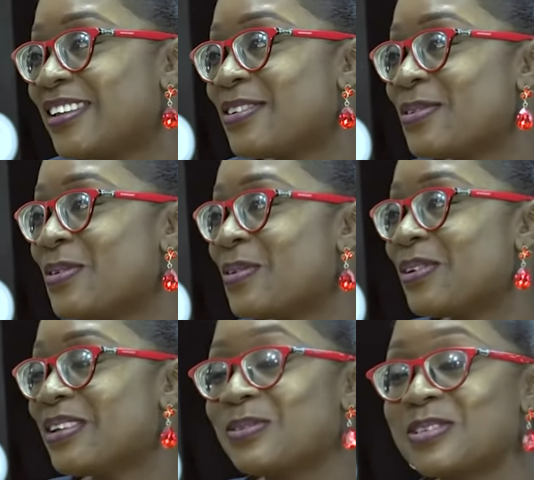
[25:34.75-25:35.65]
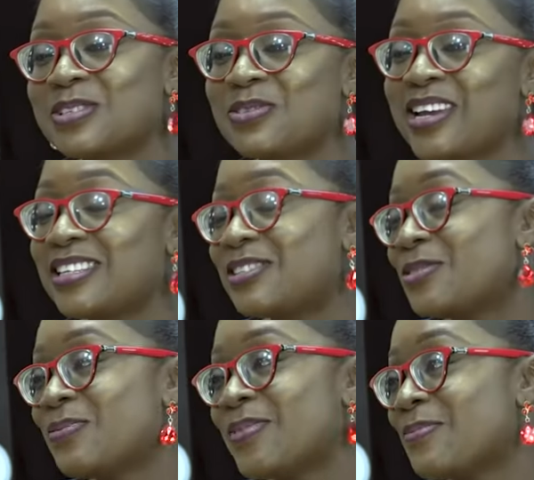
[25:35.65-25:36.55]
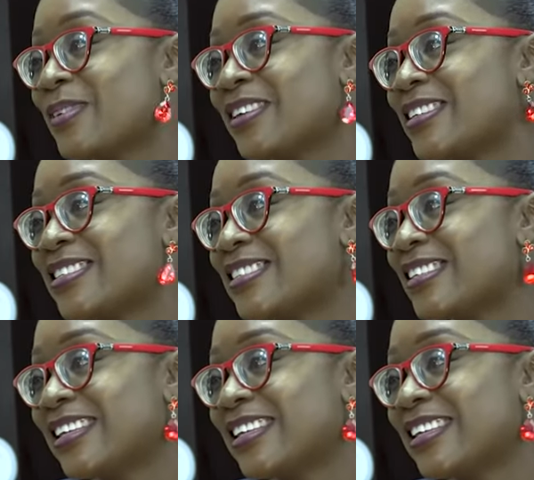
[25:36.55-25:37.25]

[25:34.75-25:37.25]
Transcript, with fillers: You know, it was strange to me because...